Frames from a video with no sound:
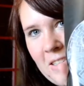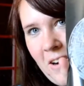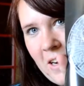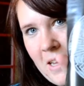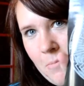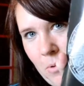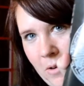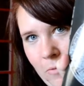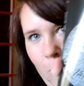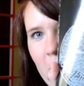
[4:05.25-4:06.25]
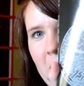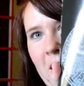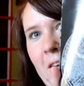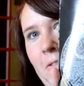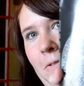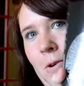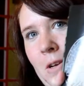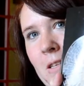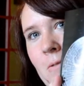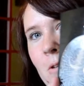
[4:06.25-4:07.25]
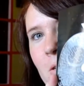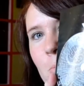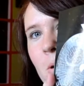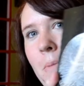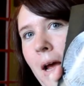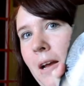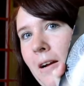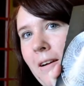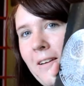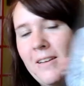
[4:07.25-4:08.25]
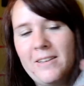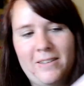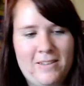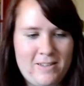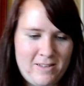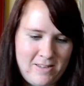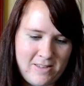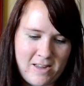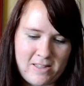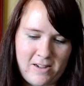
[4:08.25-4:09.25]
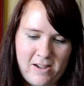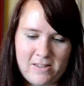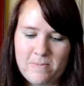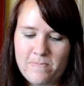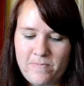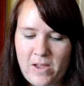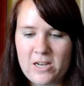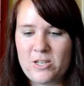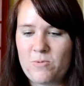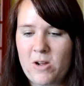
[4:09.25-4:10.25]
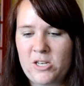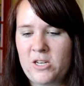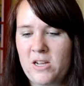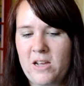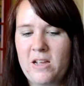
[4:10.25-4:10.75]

Sorry, I keep putting it forward and then I have to focus. We'll just put it back here. That's awesome. I just watched